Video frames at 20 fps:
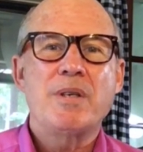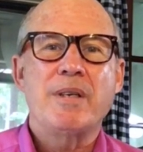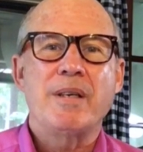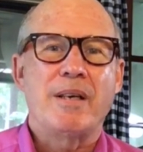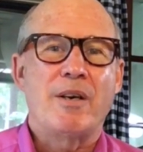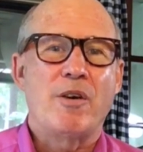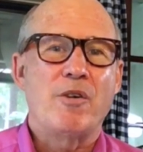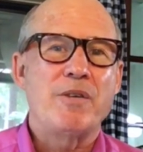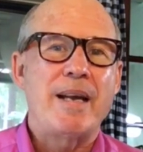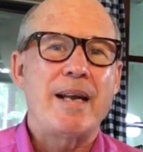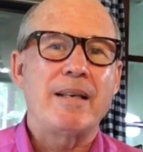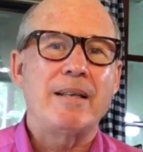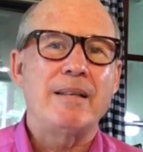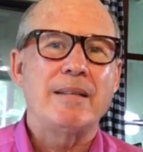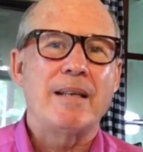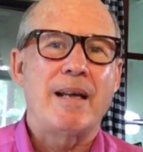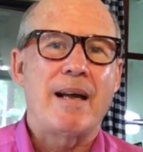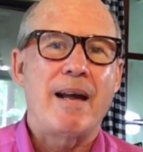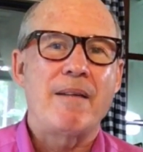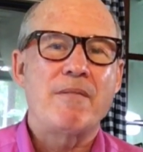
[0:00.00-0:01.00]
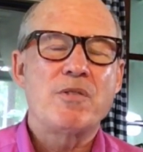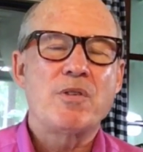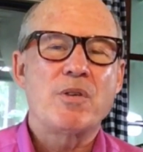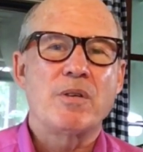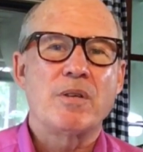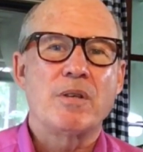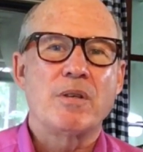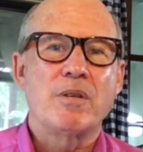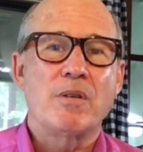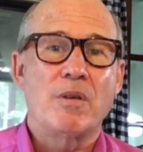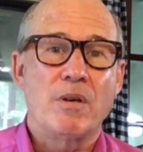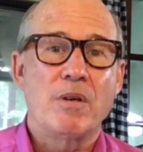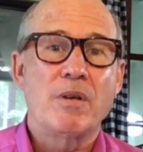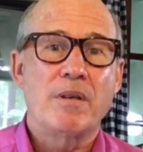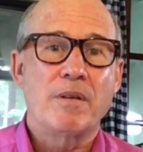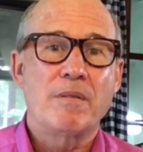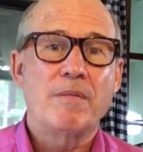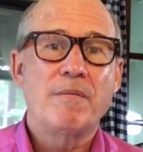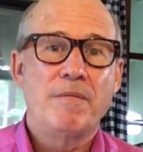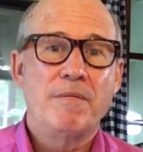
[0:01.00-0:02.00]
and in our daily lives on a, on
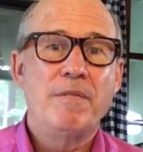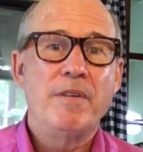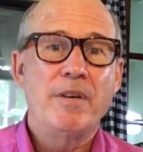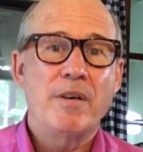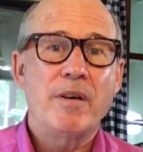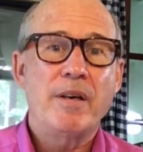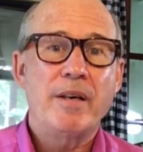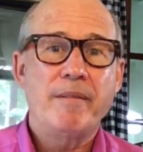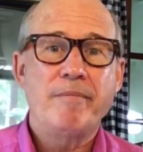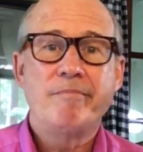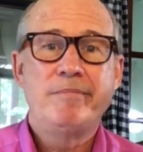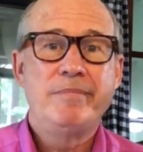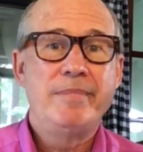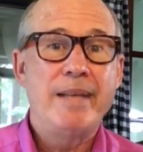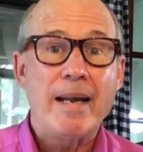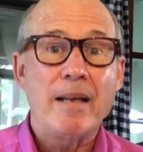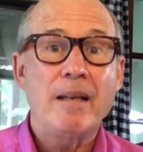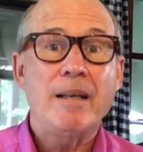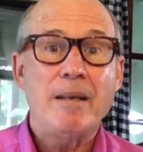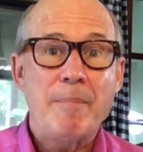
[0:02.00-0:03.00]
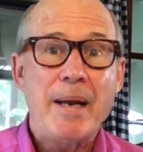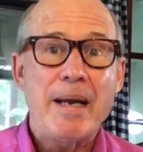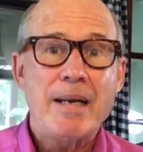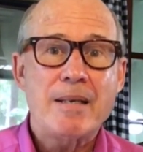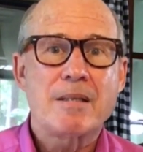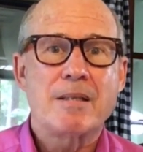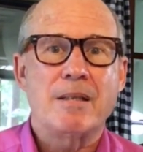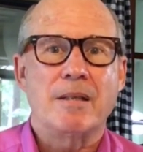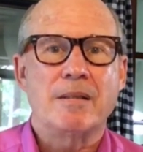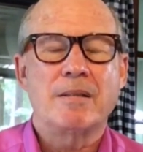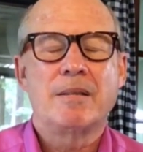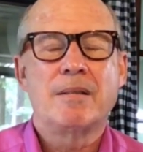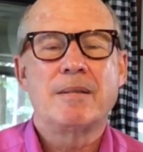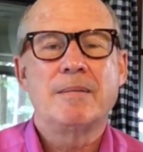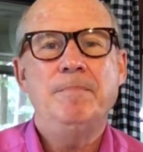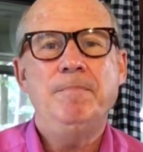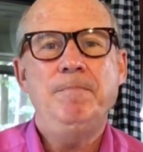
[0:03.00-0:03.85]
a very daily basis.